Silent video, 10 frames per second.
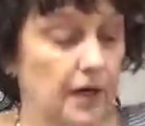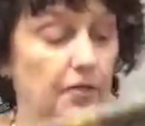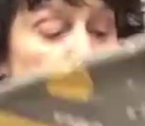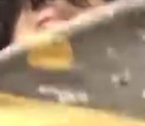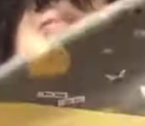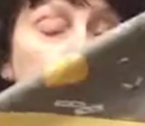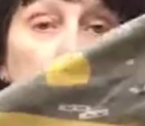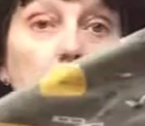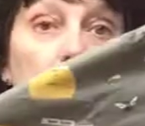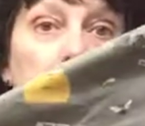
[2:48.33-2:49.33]
the
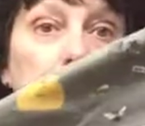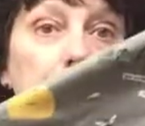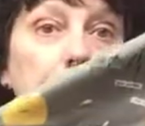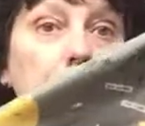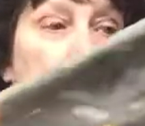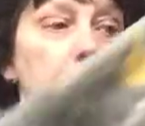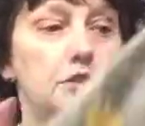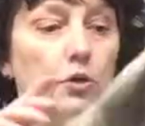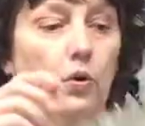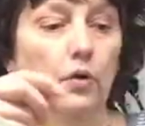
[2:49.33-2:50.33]
extra large.
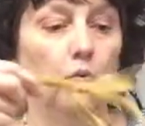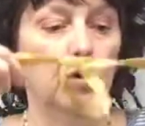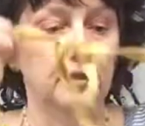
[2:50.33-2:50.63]
So it will